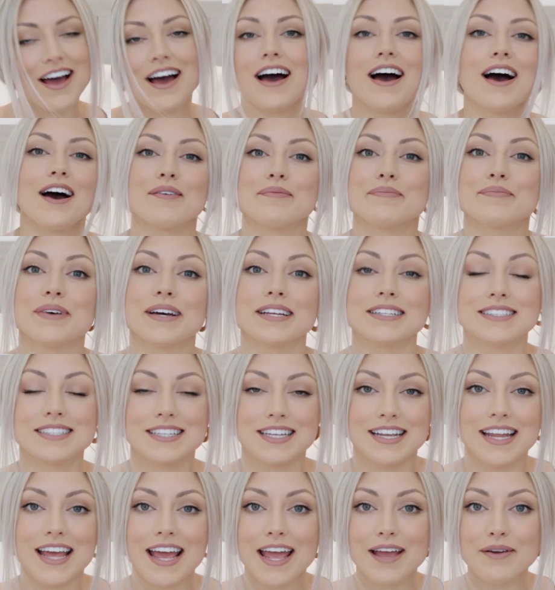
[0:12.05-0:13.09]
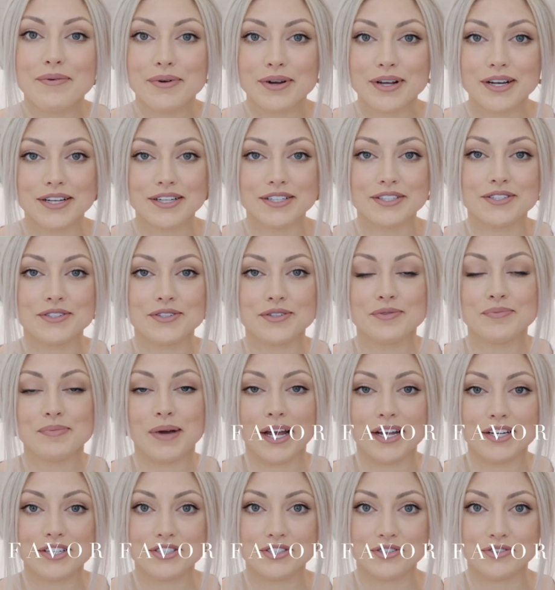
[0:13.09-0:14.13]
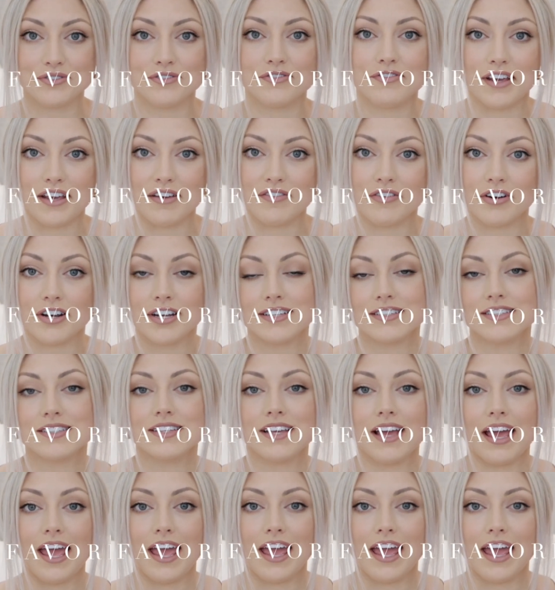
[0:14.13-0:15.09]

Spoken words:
But today we're going to do my June favorites,